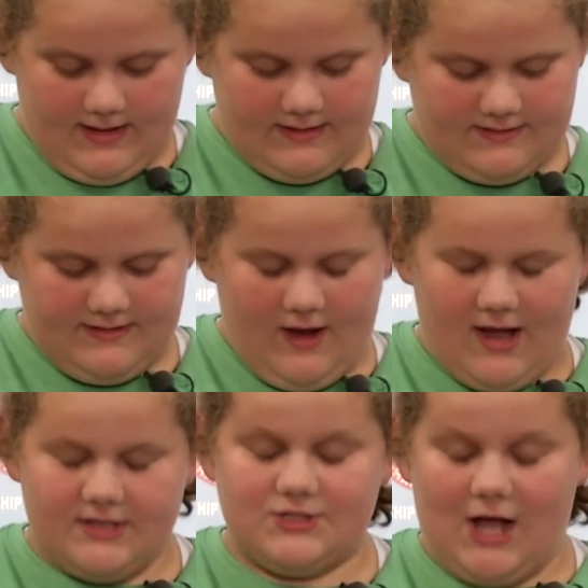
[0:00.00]

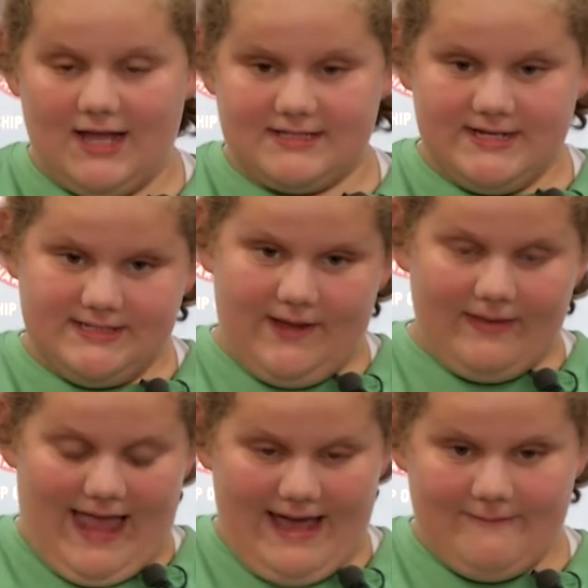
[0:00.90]
straws are so
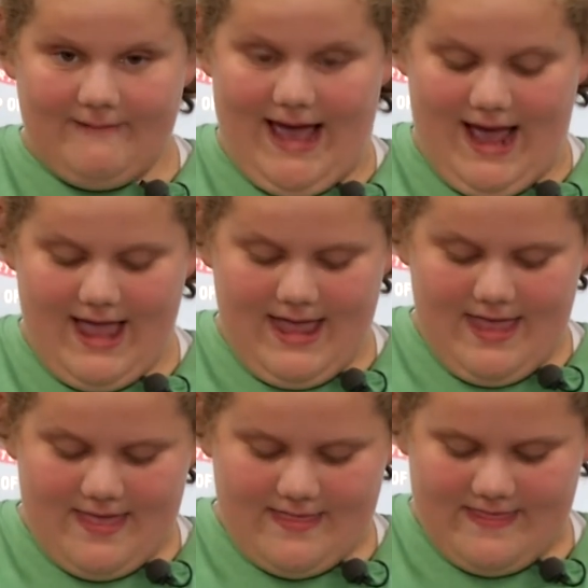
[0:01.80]
lightweight
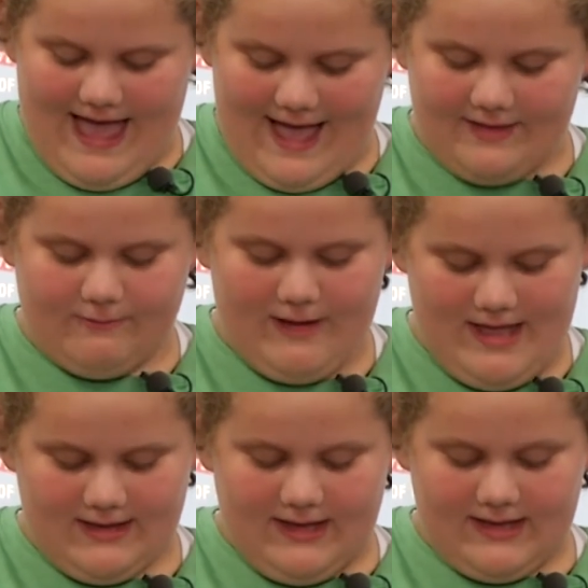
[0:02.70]
that
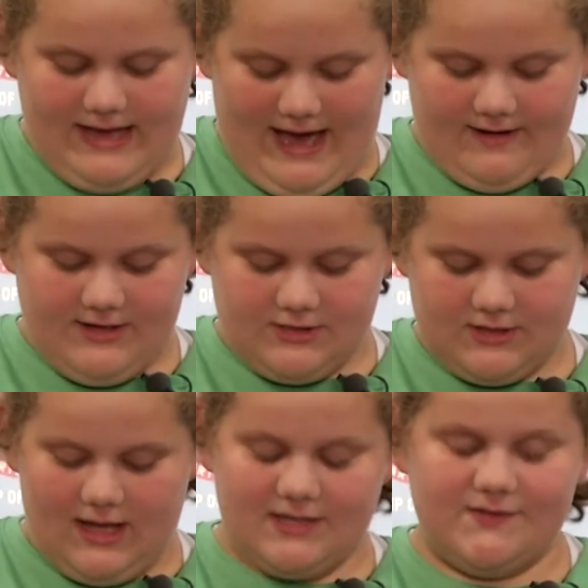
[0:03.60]
wind can carry
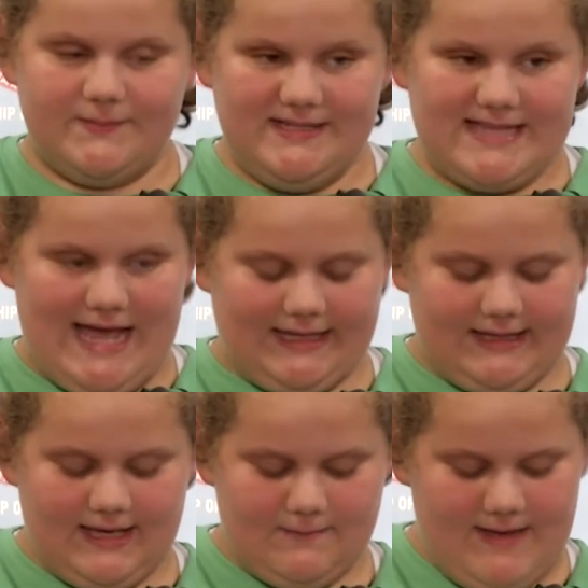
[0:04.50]
straws from
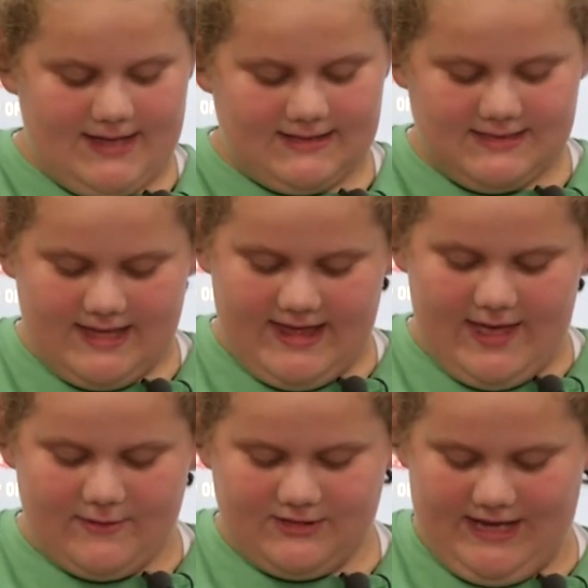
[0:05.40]
recycling bins to the
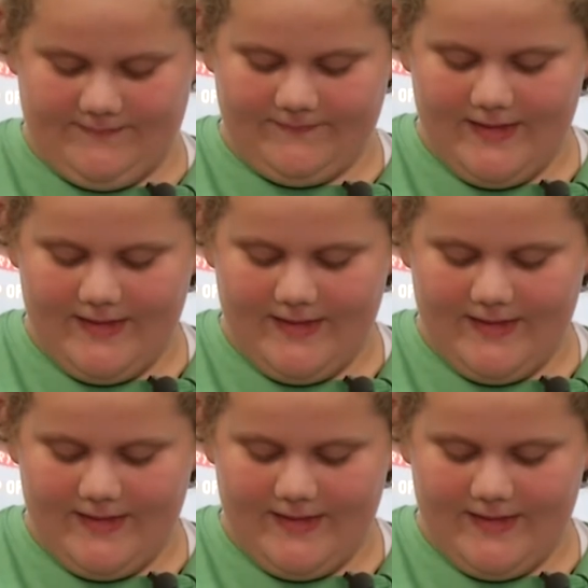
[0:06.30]
ocean.